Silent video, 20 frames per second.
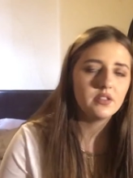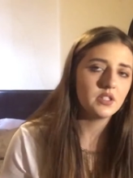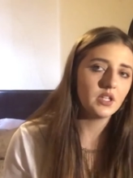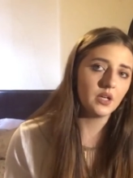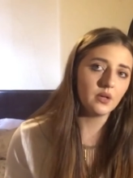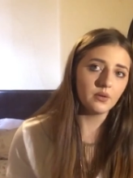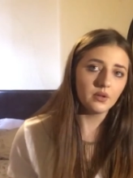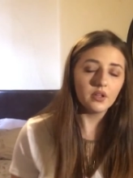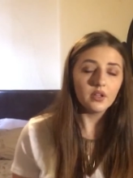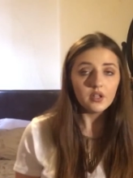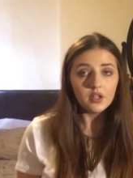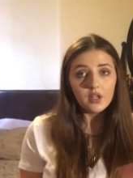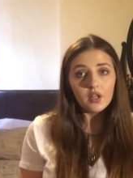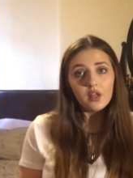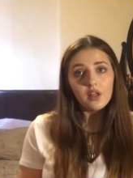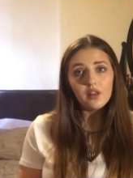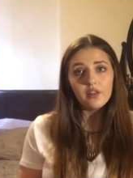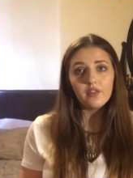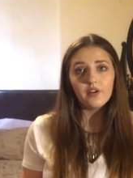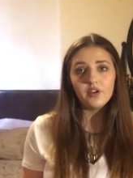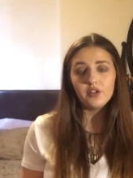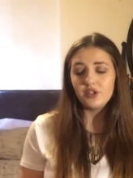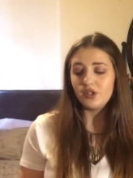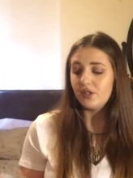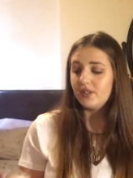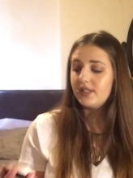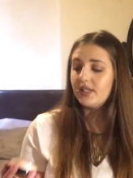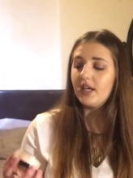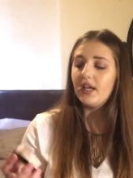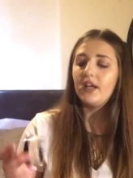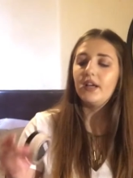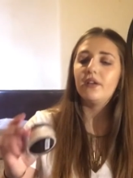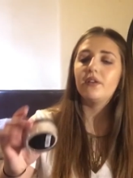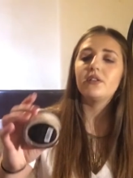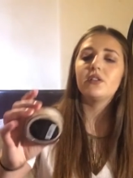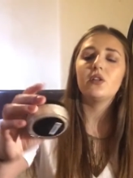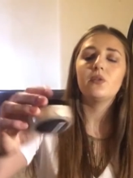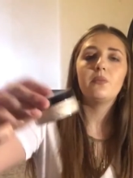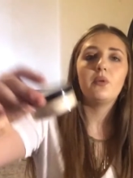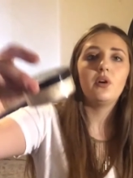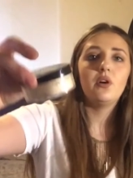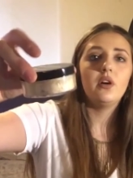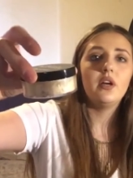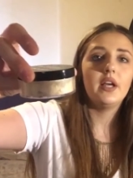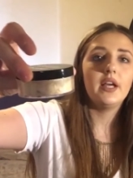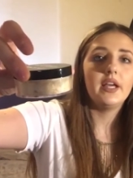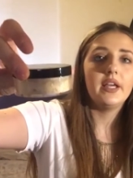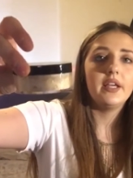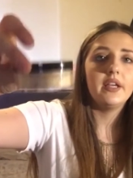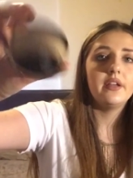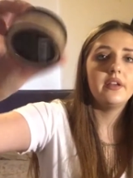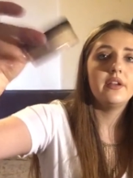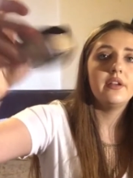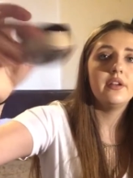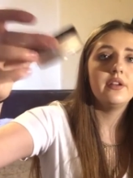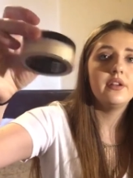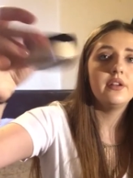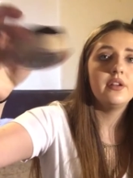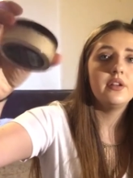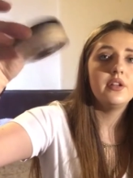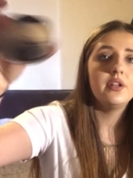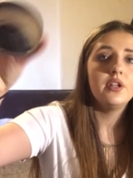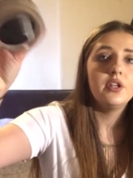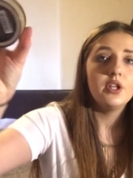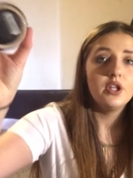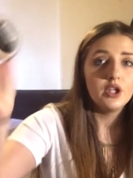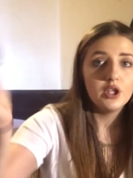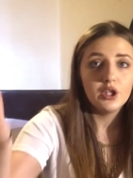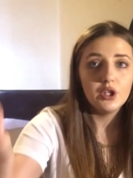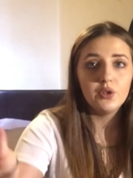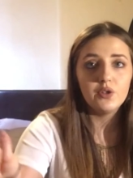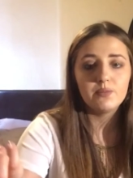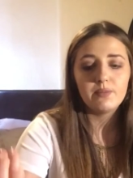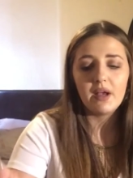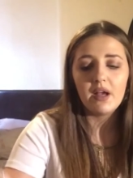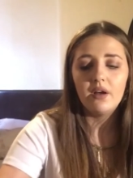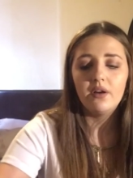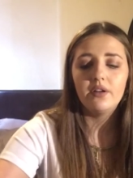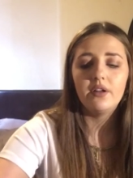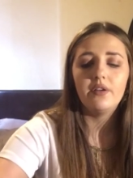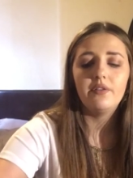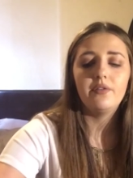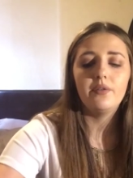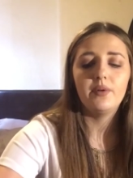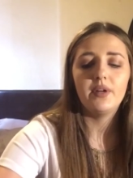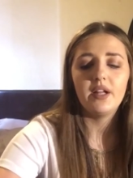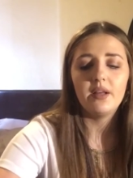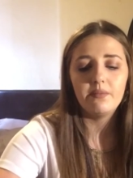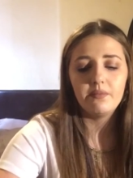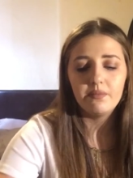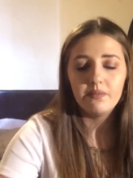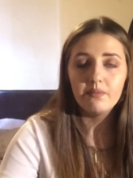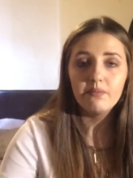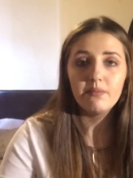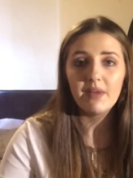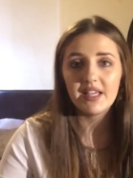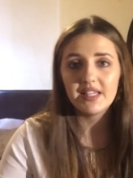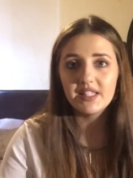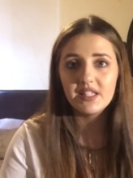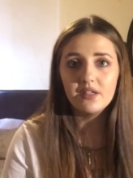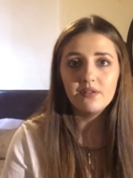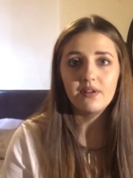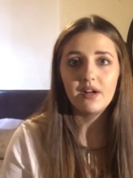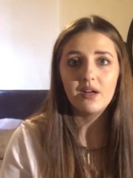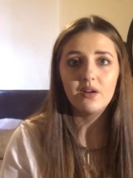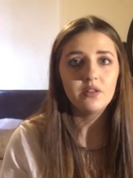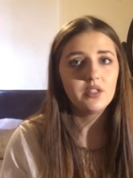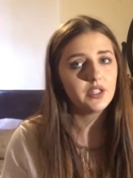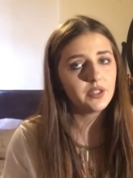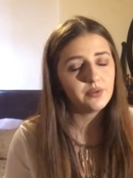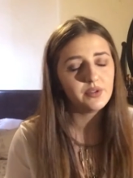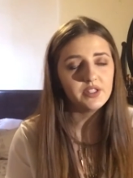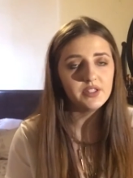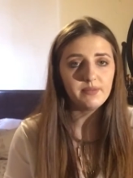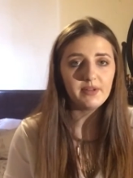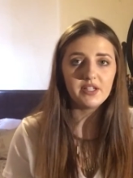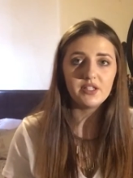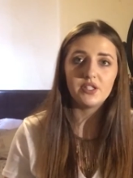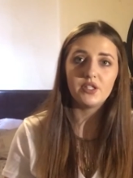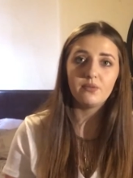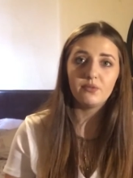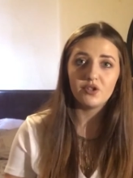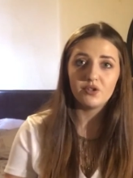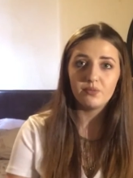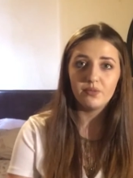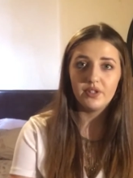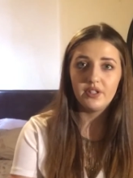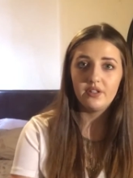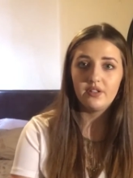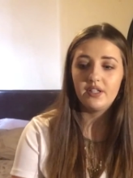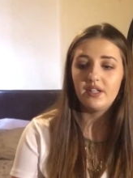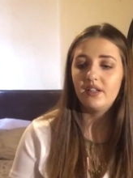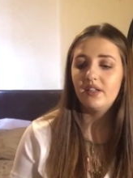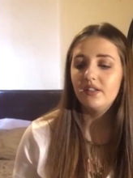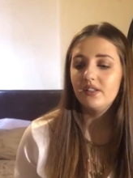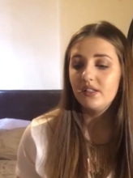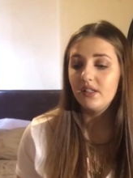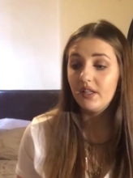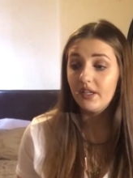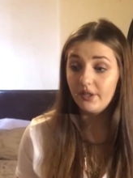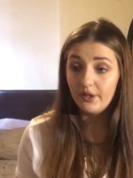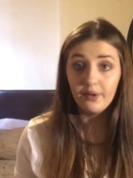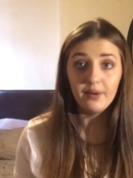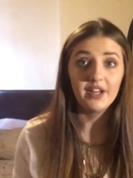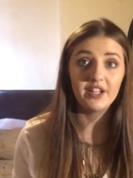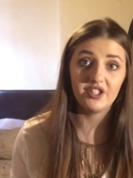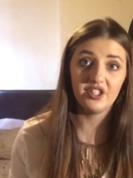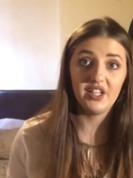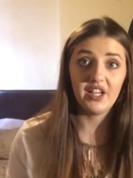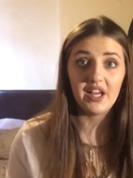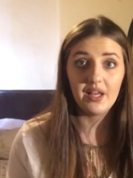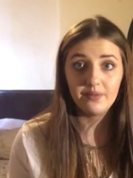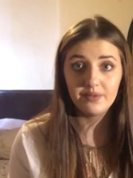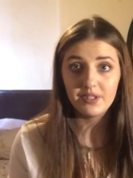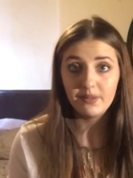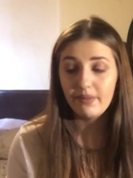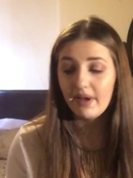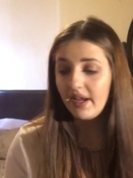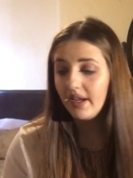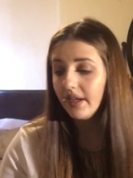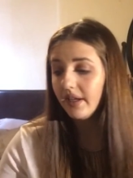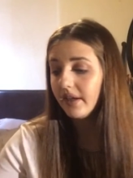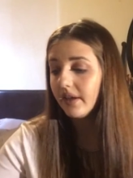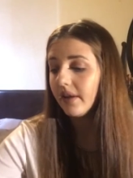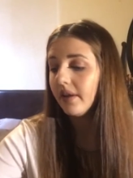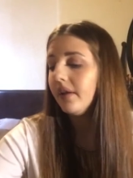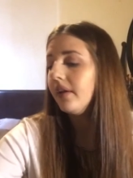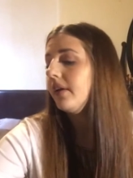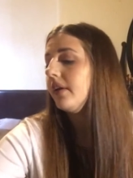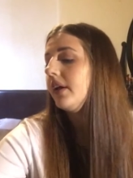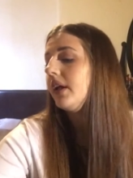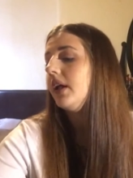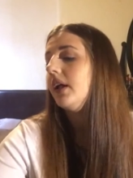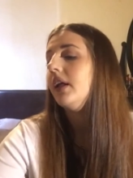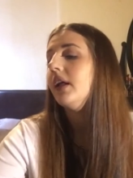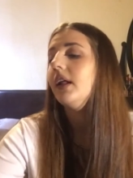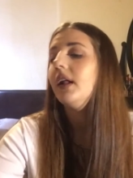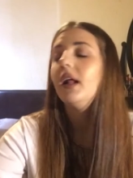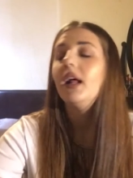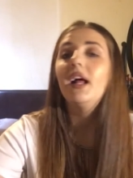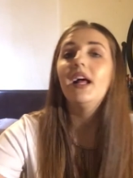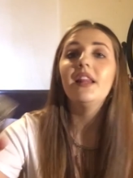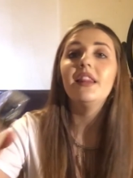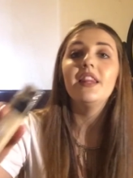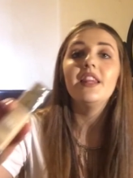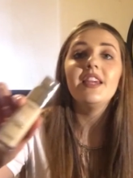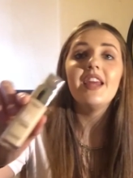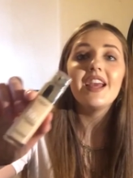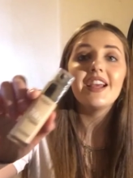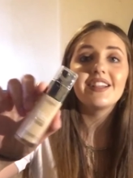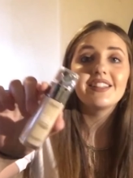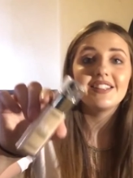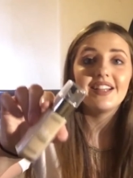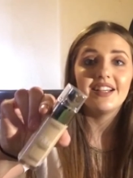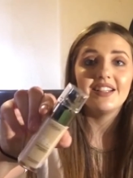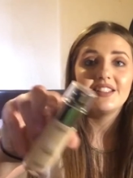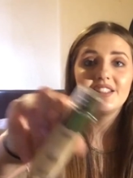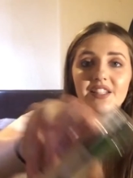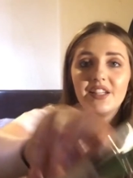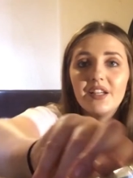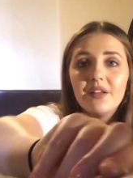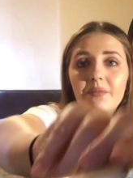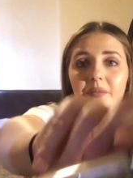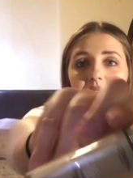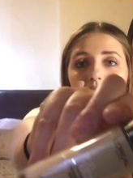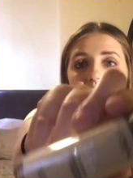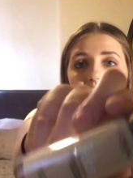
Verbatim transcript: so thought I'd use it. I also bought a loose powder for when I'm messing around. I don't want to spend too much money on it until I know actually how to bake. And the next item